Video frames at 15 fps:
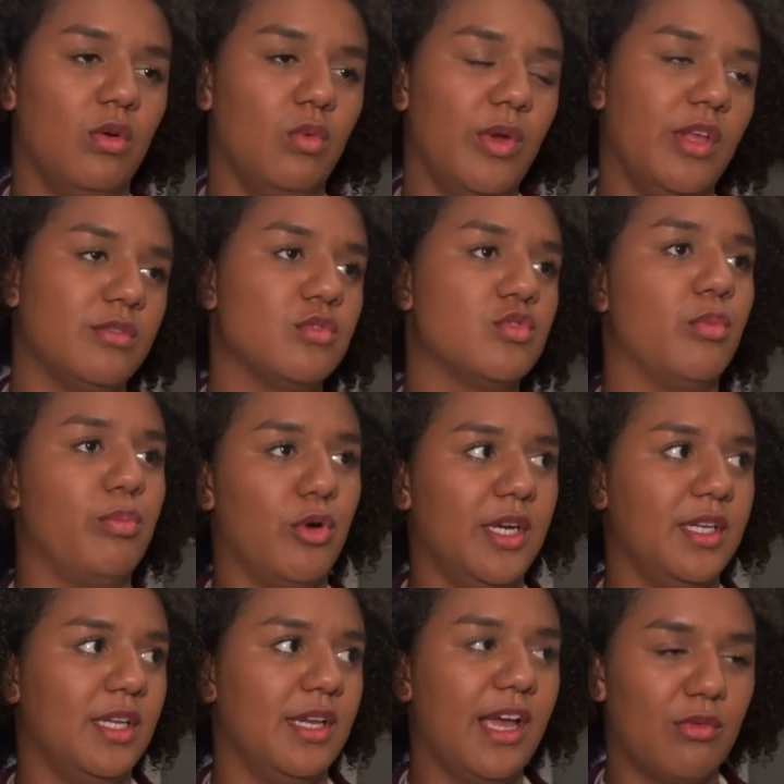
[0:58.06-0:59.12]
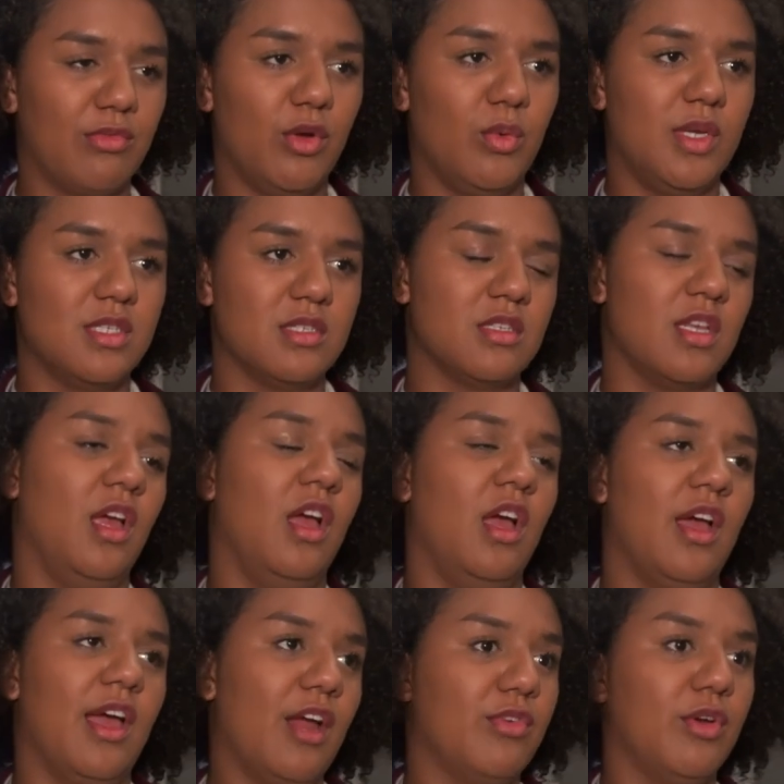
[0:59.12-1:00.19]
we also support that everyone's,
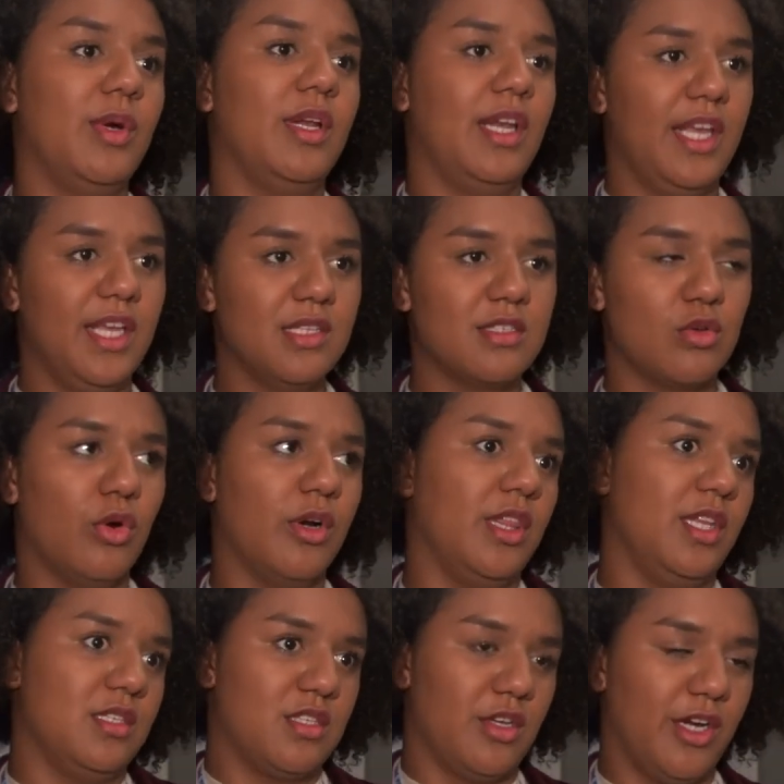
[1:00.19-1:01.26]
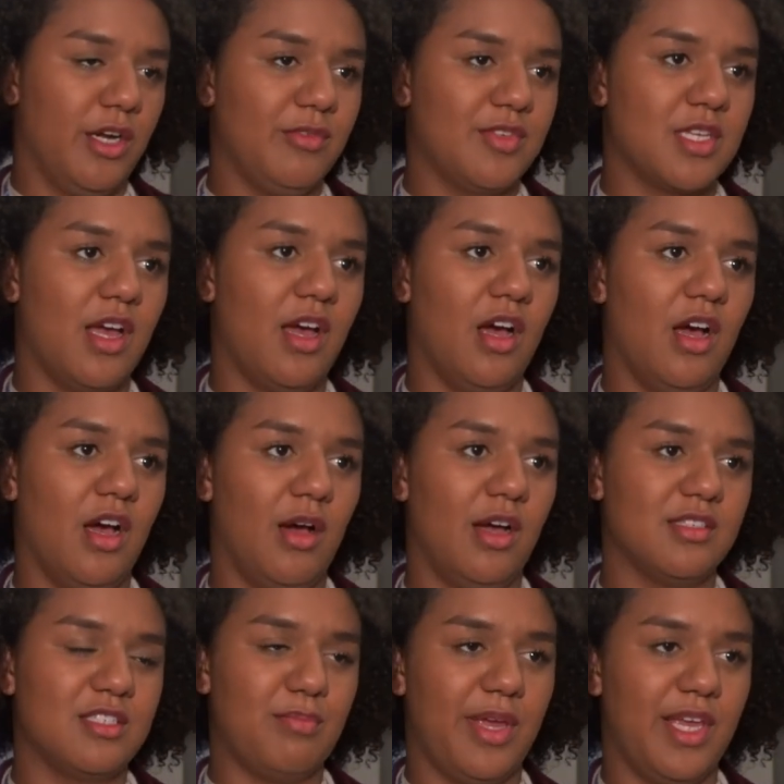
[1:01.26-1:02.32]
everyone needs or deserves uh,
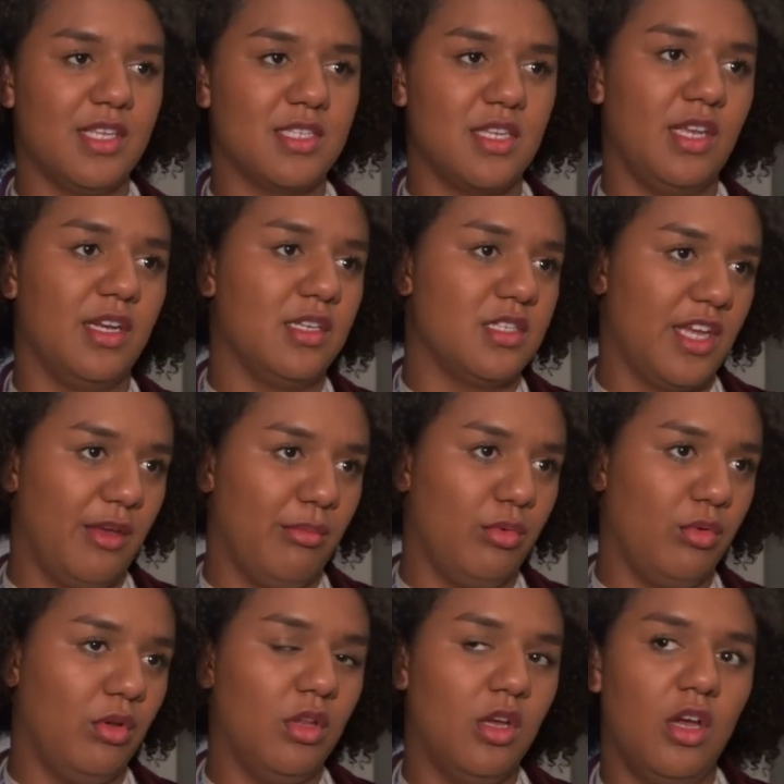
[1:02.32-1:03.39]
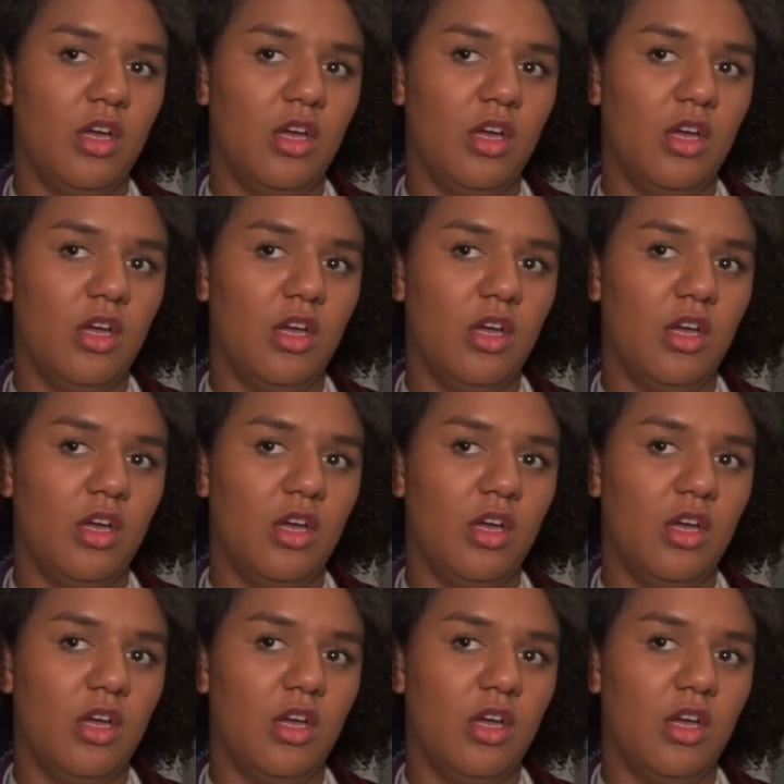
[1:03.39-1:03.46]
space in a table